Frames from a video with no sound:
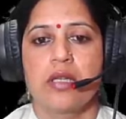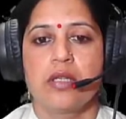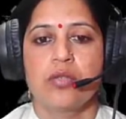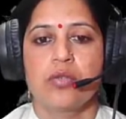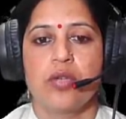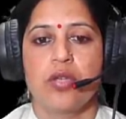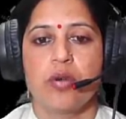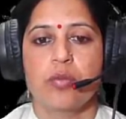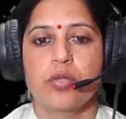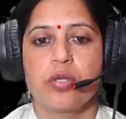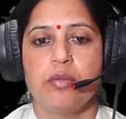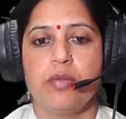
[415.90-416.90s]
So here
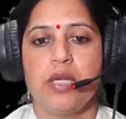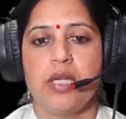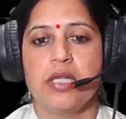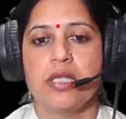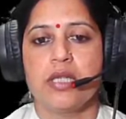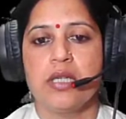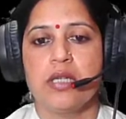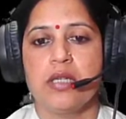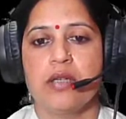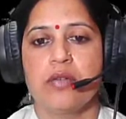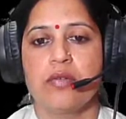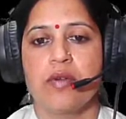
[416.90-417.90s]
option B is the
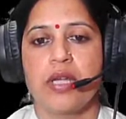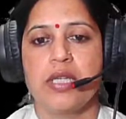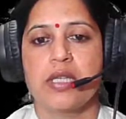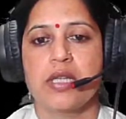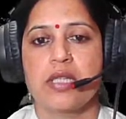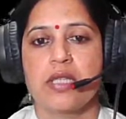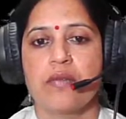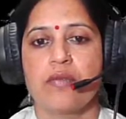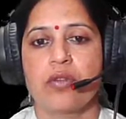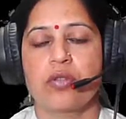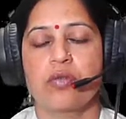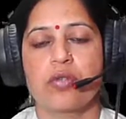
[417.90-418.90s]
right answer
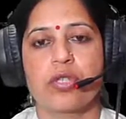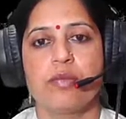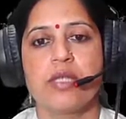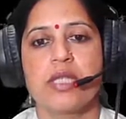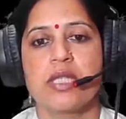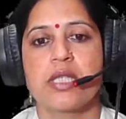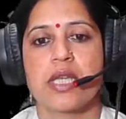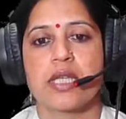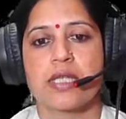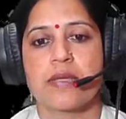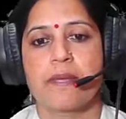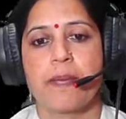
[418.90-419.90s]
for the question number 6.